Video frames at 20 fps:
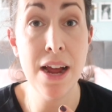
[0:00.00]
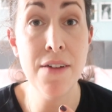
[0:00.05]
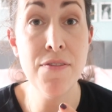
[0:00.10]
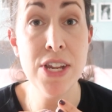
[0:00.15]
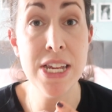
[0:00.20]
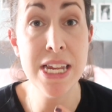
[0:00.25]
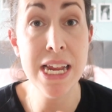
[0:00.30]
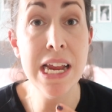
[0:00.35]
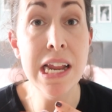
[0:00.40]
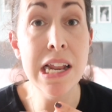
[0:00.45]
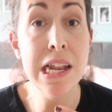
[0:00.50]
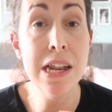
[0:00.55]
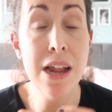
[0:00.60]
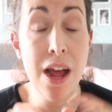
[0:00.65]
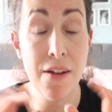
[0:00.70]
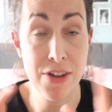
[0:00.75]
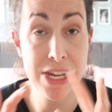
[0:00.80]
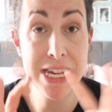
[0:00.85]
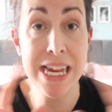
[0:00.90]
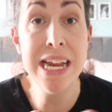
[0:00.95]
I've seen
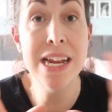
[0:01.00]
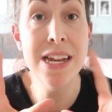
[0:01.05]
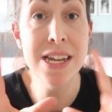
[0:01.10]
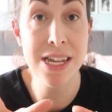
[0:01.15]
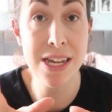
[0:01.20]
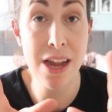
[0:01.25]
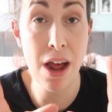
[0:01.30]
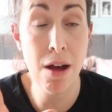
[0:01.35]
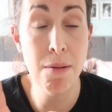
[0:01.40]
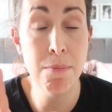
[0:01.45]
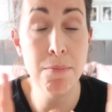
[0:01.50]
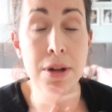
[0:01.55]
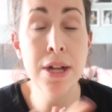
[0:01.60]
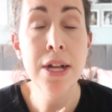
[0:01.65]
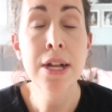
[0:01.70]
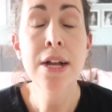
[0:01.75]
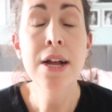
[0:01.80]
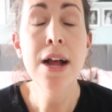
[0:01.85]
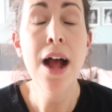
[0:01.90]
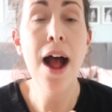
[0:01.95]
I've seen some
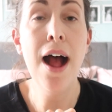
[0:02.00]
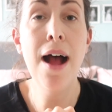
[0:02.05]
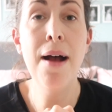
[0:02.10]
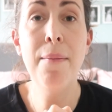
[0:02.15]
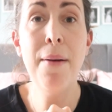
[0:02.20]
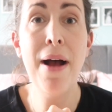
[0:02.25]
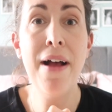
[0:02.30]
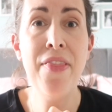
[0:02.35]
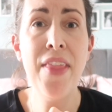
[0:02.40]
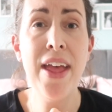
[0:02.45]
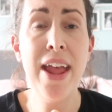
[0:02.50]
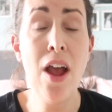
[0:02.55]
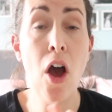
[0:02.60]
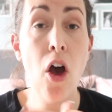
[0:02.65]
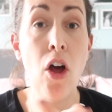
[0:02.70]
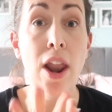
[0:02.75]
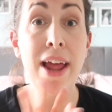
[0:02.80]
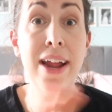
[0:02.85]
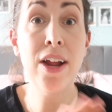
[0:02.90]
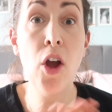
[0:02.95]
um, and they
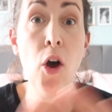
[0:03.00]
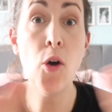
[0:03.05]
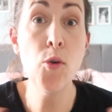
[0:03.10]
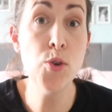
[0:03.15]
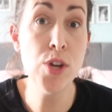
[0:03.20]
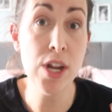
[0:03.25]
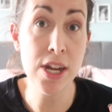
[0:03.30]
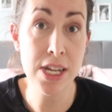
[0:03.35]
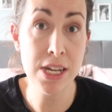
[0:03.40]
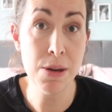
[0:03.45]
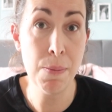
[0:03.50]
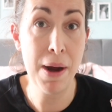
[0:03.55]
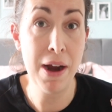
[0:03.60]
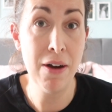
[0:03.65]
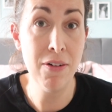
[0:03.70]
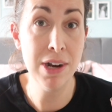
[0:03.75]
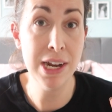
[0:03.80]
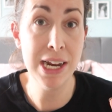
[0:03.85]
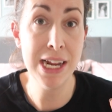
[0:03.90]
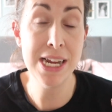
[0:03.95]
are like gold dust
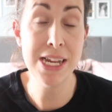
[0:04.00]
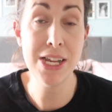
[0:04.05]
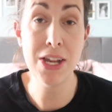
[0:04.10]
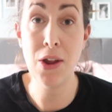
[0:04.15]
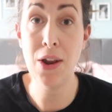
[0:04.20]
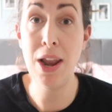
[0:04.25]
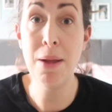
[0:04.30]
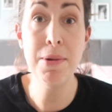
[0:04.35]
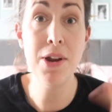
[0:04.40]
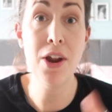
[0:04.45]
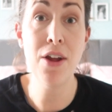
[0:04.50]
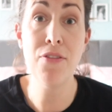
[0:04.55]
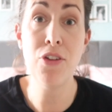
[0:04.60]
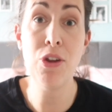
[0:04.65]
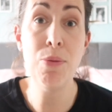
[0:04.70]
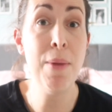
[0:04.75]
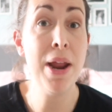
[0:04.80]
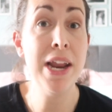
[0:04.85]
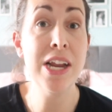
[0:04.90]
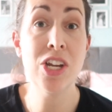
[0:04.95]
apparently. So let me know if
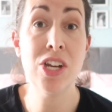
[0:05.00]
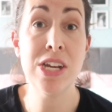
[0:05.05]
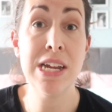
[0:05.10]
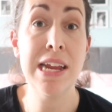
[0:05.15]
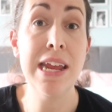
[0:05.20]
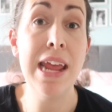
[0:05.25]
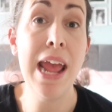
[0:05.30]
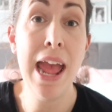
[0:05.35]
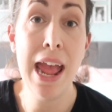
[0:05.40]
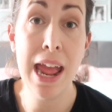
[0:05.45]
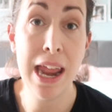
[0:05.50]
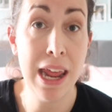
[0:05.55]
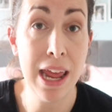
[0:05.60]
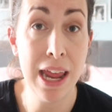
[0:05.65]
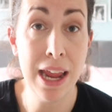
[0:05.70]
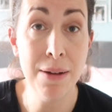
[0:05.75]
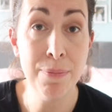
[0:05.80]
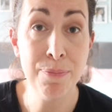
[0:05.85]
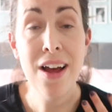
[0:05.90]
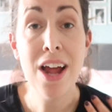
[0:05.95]
you managed to get any.